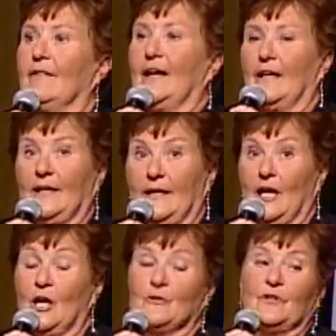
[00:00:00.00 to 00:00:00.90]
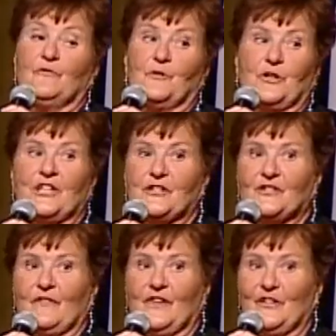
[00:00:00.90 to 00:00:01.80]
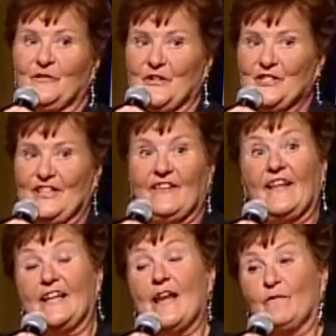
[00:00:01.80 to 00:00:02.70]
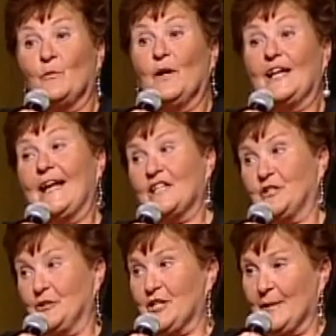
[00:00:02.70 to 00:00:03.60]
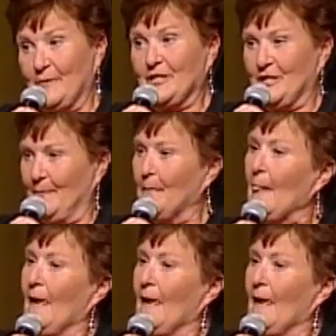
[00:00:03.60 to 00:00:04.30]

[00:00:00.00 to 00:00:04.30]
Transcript: that in 104 years of the university, they had never won a national championship.